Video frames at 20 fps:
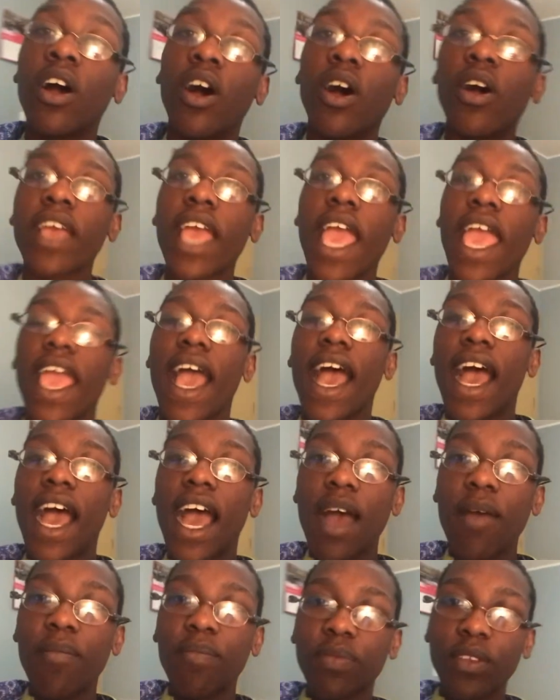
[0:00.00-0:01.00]
Okay,
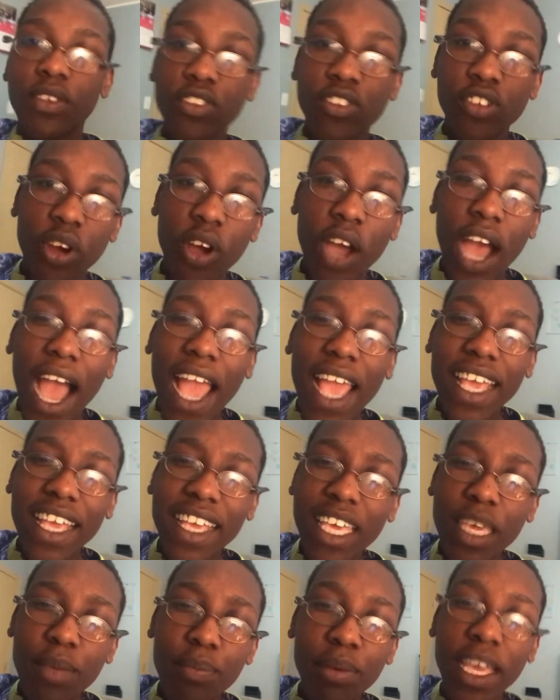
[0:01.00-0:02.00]
so I
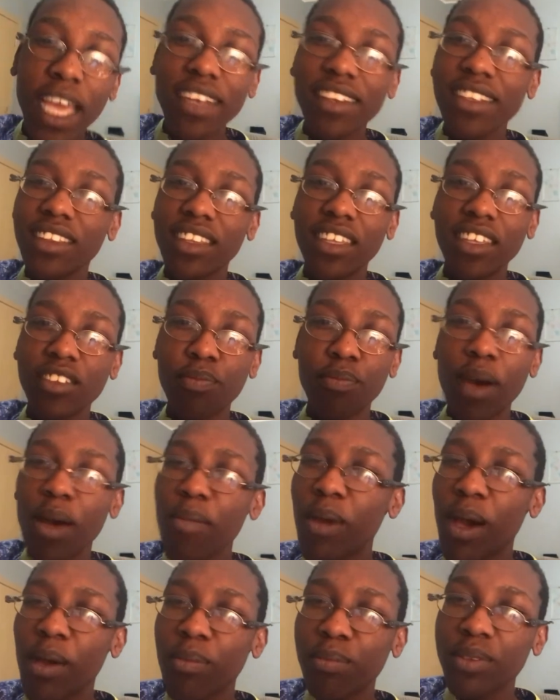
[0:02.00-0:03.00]
keep getting these
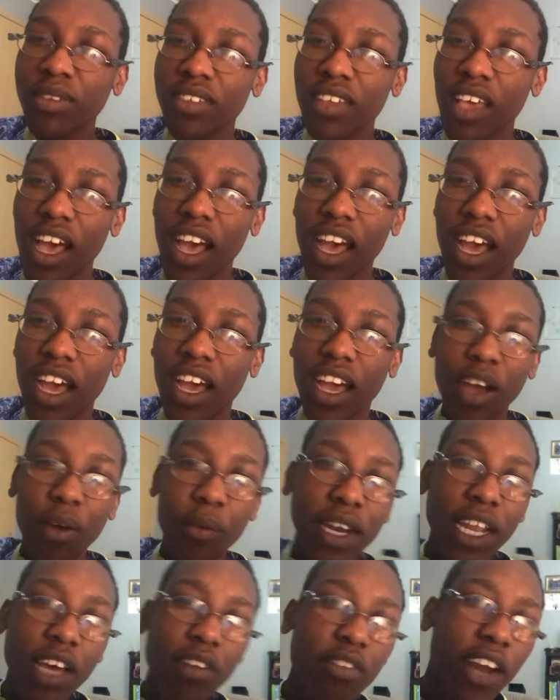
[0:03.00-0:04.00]
pop-ups
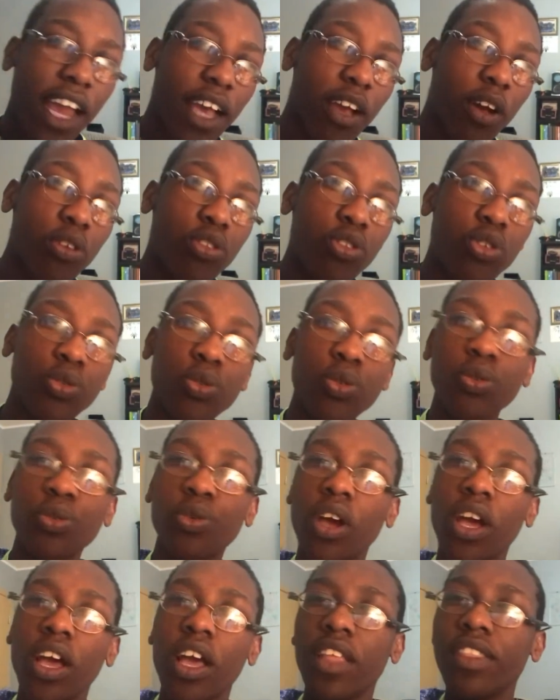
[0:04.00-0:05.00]
whenever I go
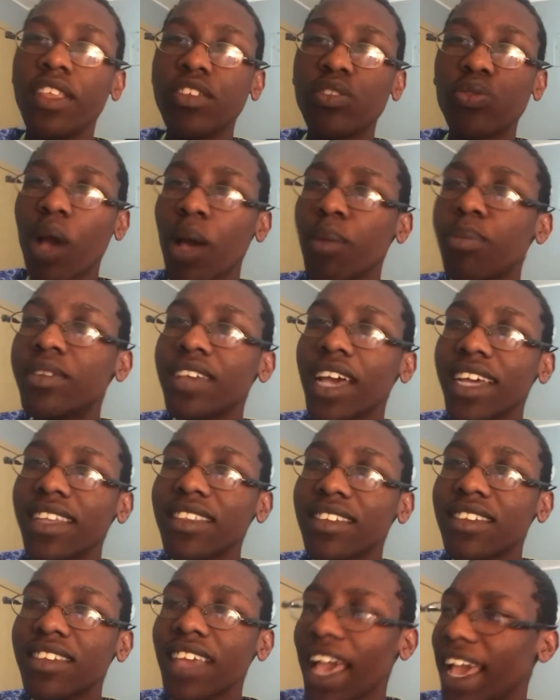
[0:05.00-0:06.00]
to these
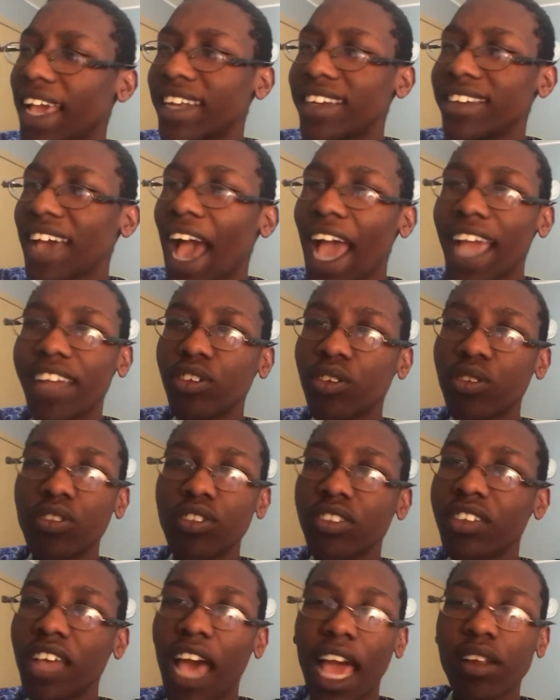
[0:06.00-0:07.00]
websites, and I
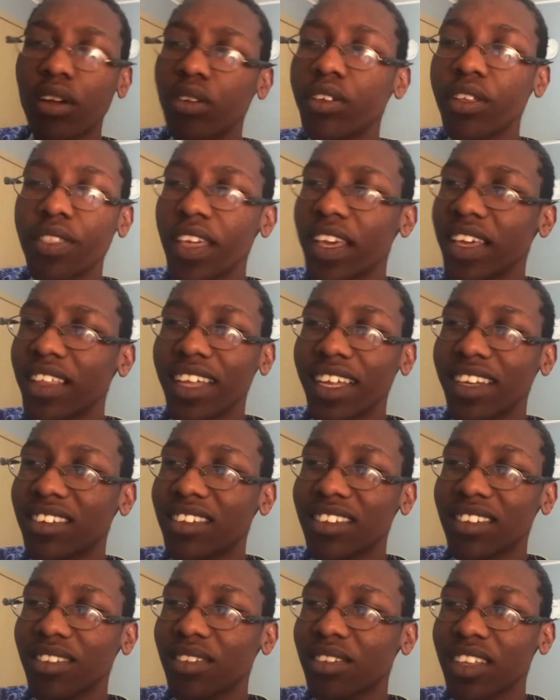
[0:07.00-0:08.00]
don't think that
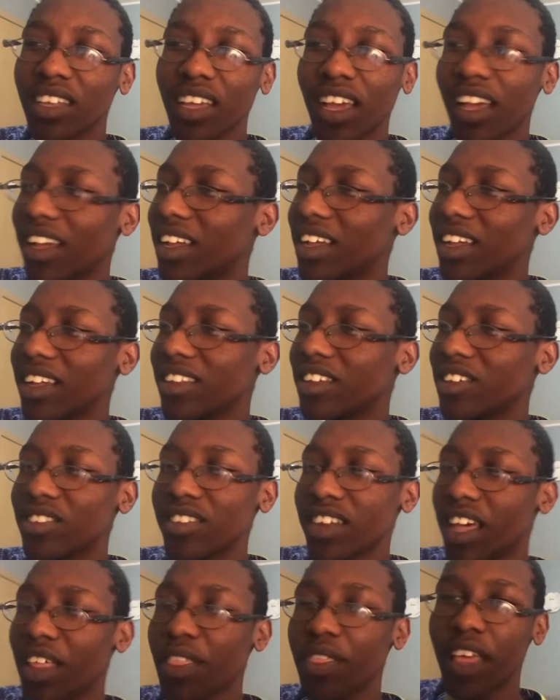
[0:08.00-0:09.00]

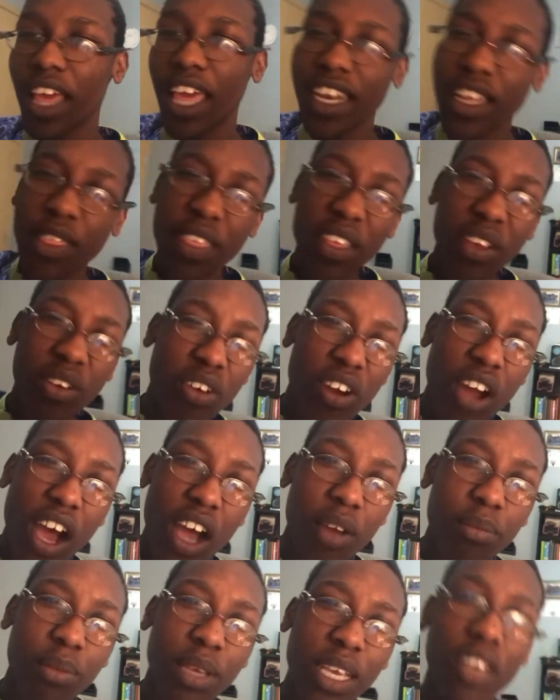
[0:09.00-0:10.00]
there's anything
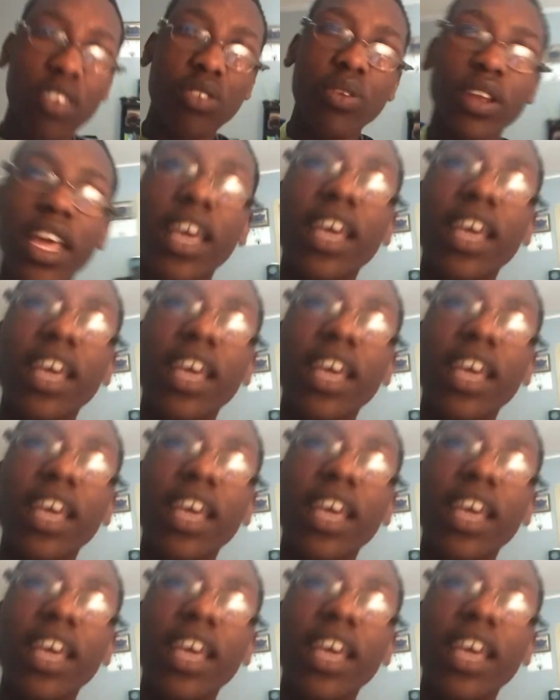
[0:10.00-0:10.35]
wrong, because when